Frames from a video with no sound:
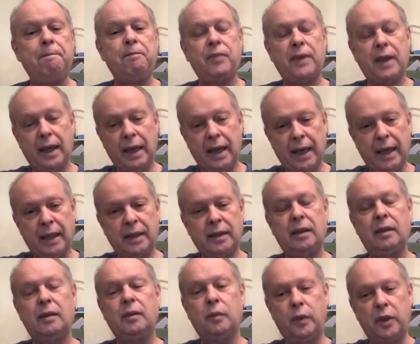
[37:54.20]
And
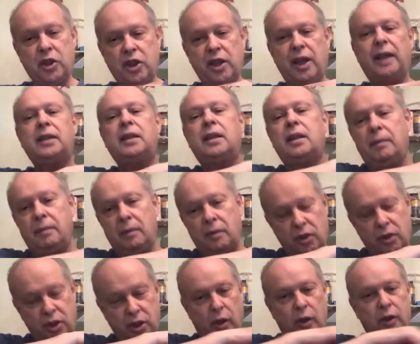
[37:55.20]
we checked
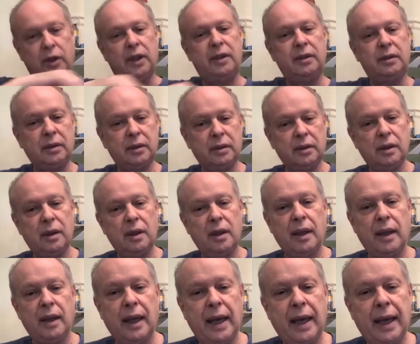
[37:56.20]
shoulder.
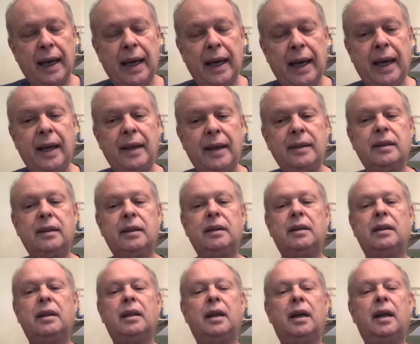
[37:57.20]
And
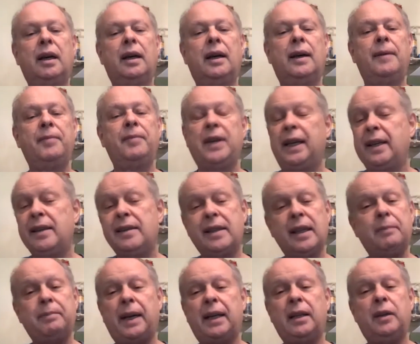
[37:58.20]
uh, and I said,
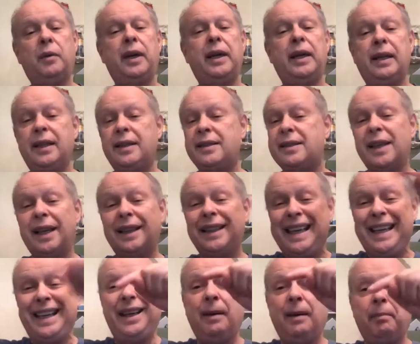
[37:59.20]
by the way, it's not
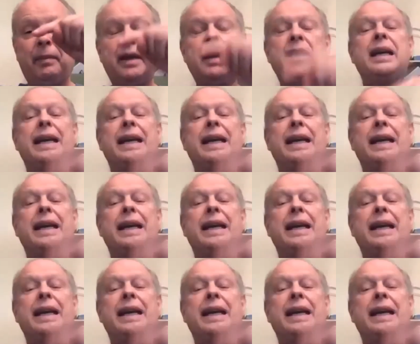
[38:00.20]
him.